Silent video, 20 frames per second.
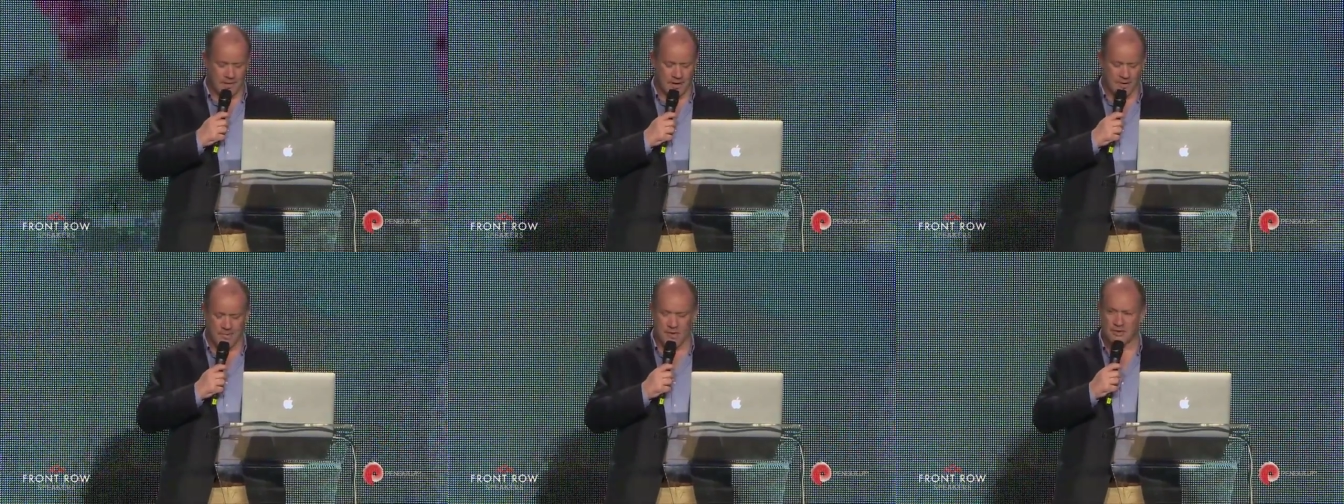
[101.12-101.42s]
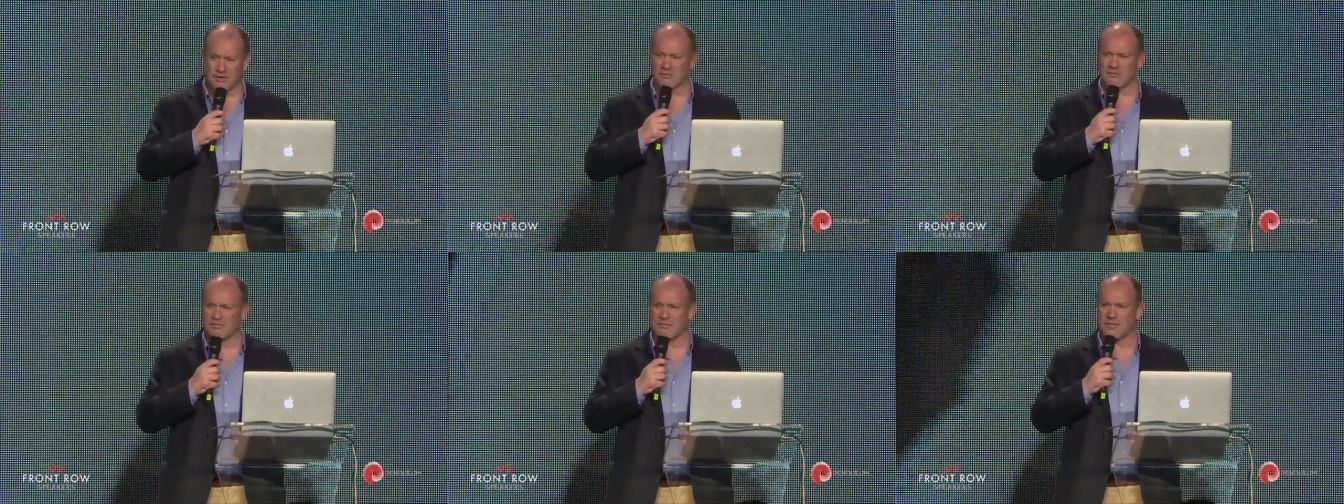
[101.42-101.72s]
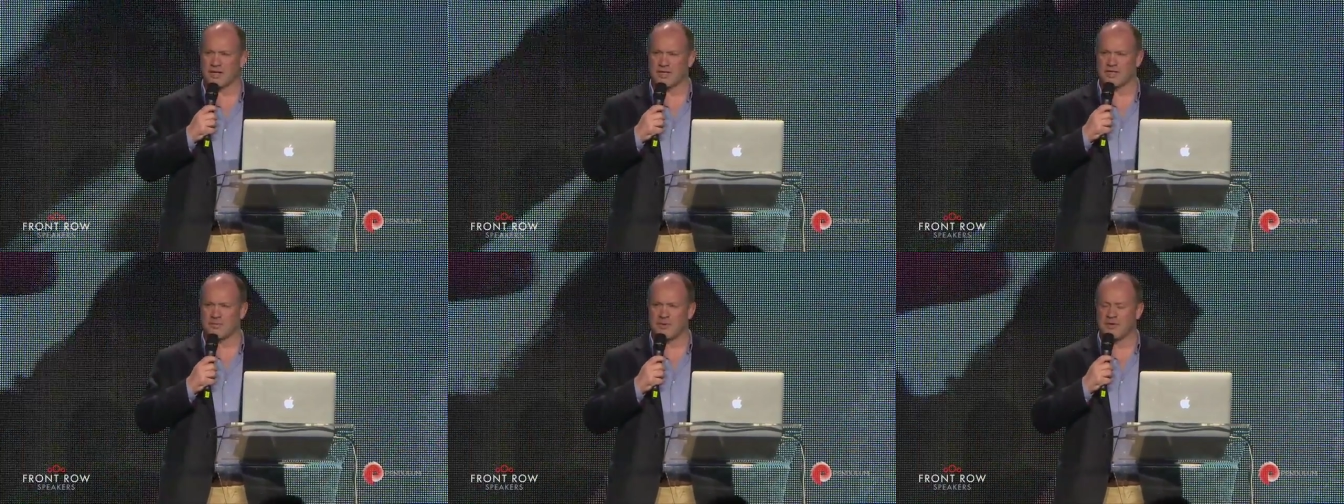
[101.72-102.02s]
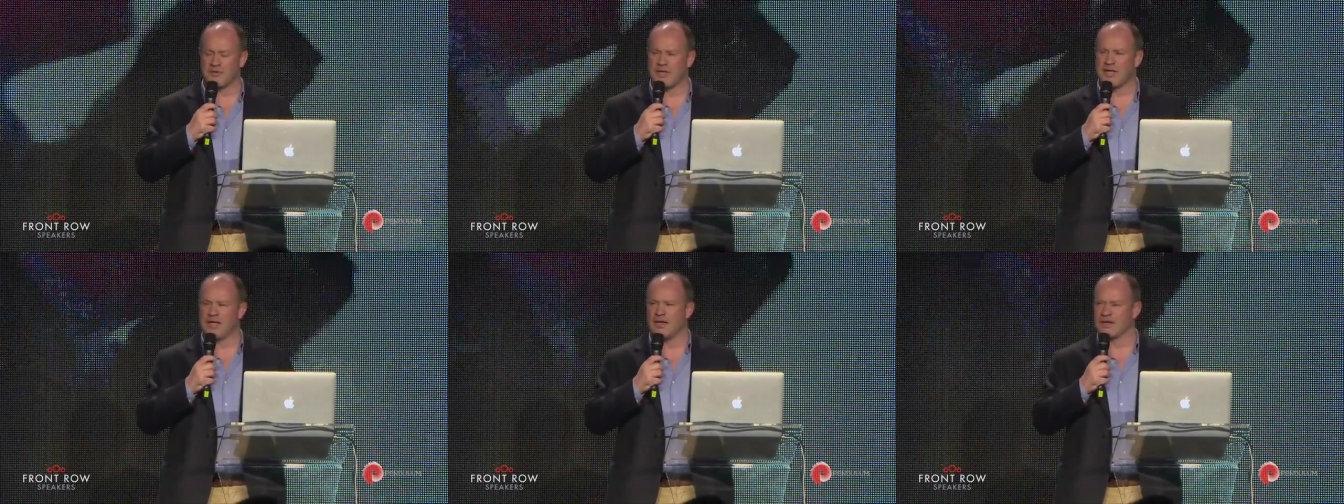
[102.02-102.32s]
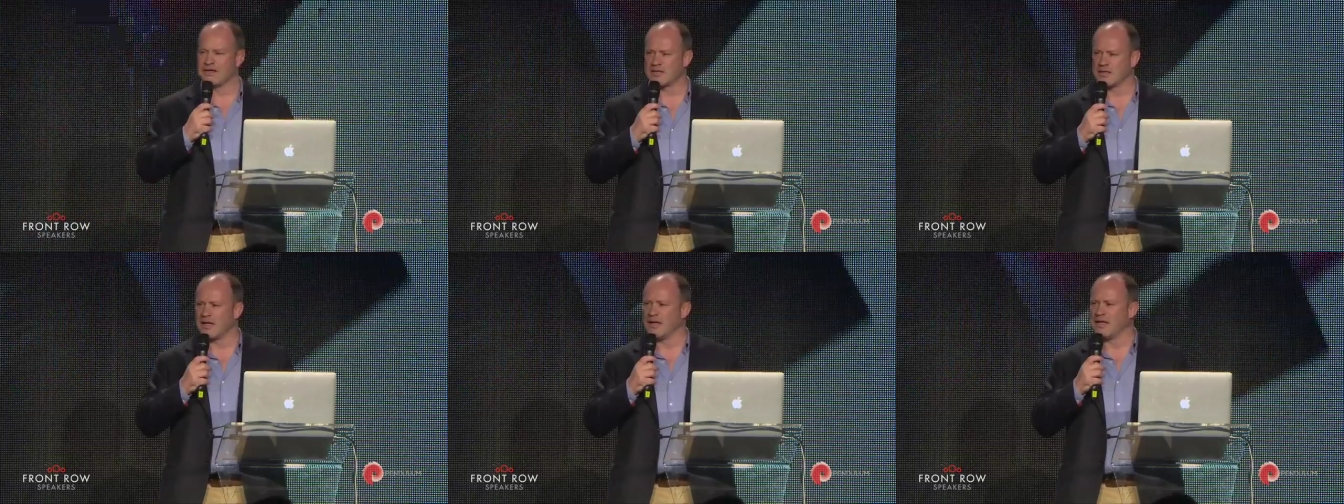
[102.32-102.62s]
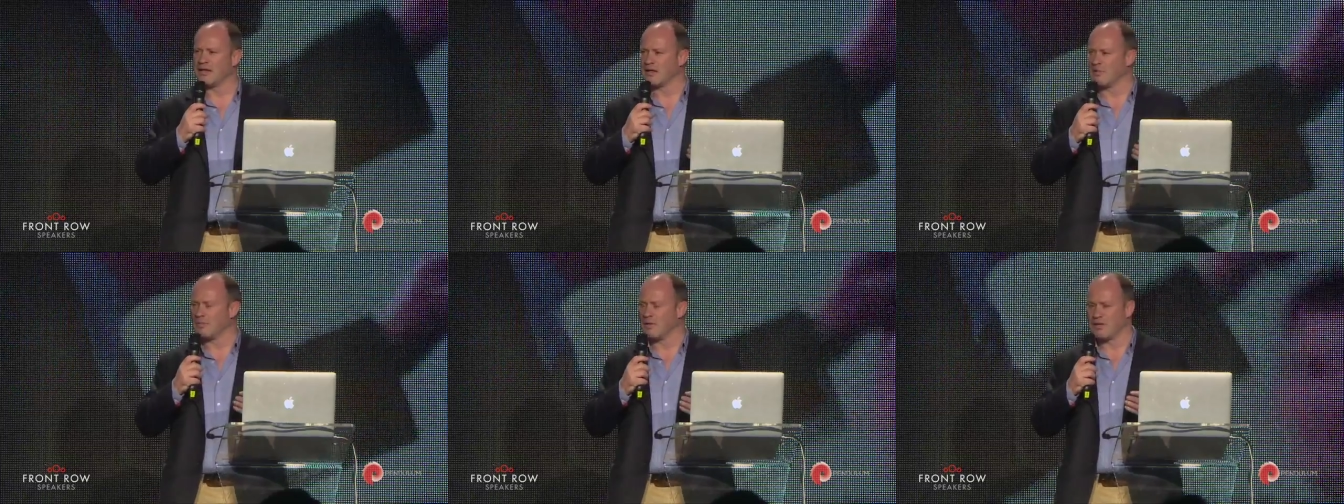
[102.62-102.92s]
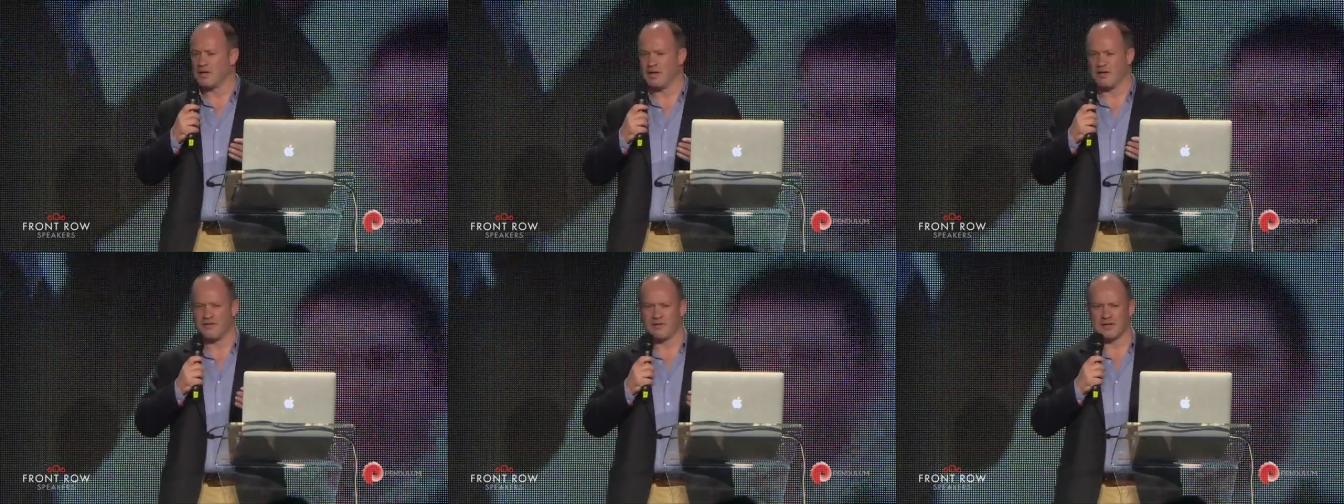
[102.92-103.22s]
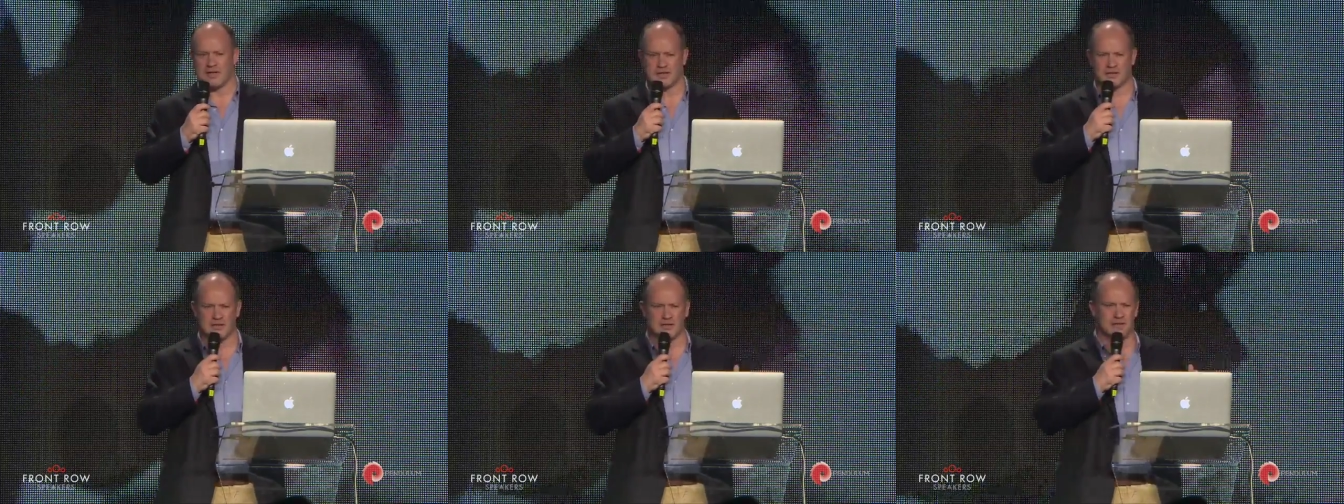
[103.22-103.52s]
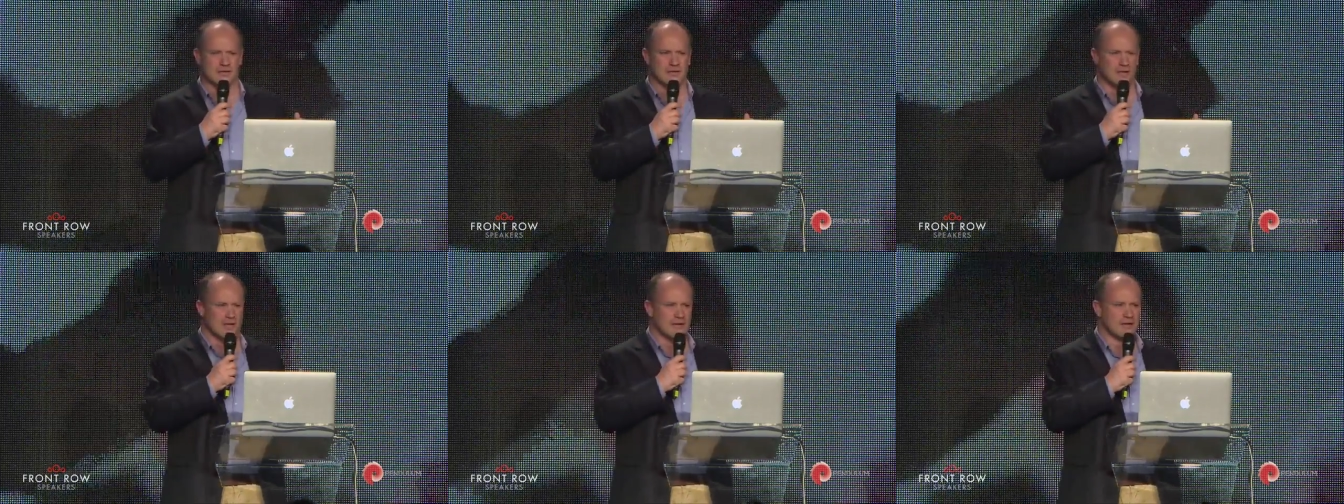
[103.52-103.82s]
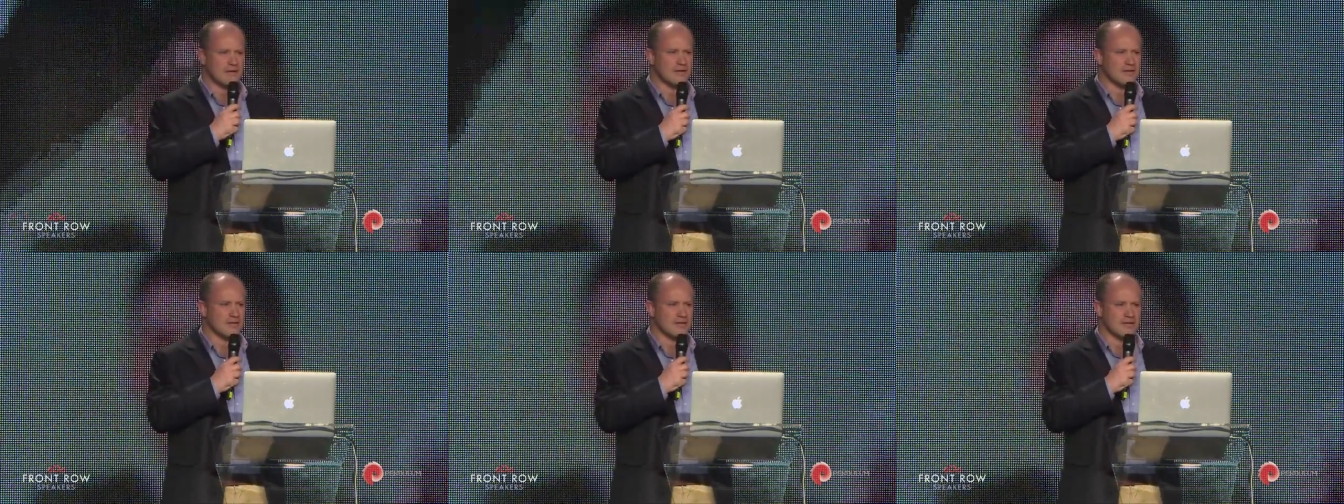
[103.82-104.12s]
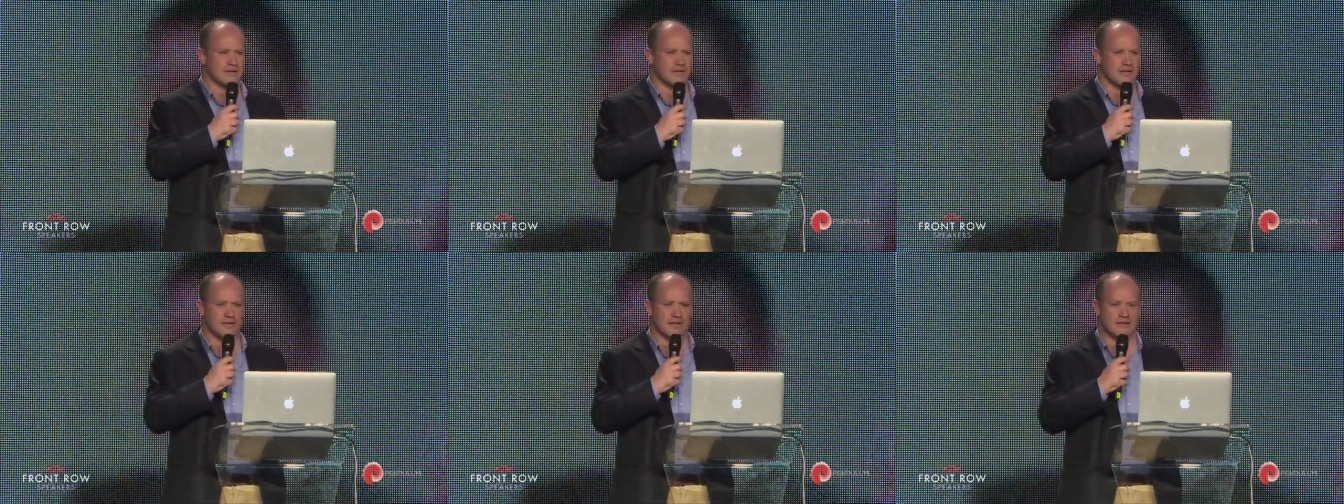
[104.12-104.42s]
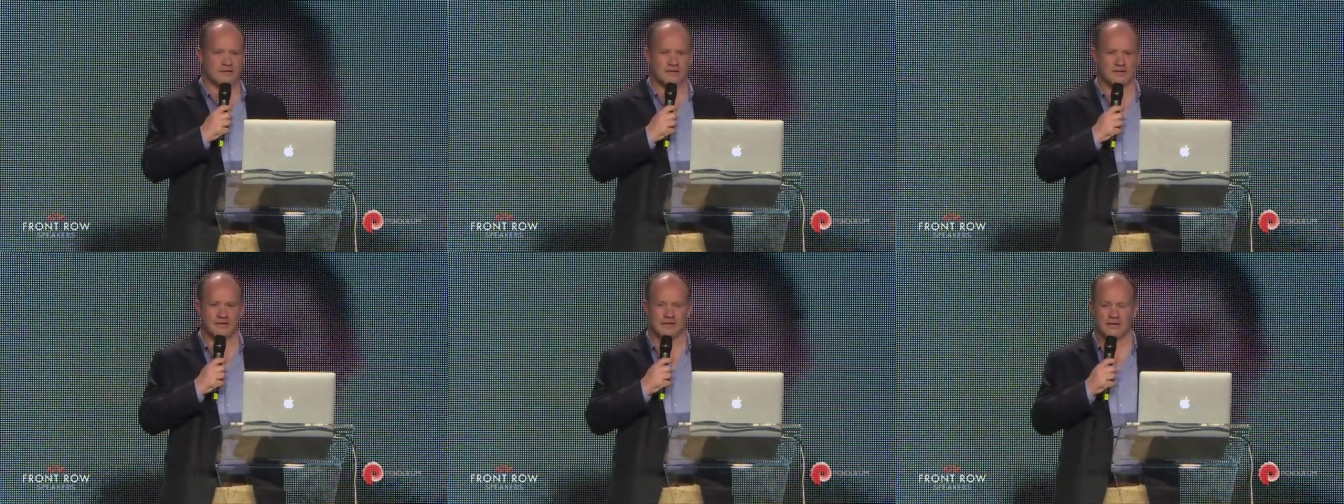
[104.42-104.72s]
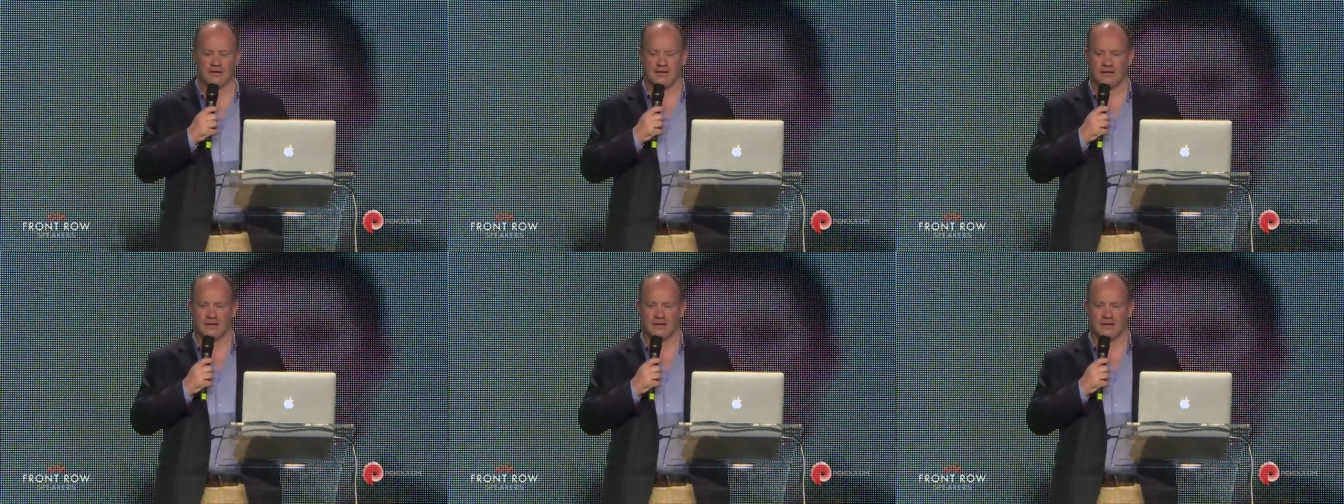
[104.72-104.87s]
and what gets me really excited about evenings like this is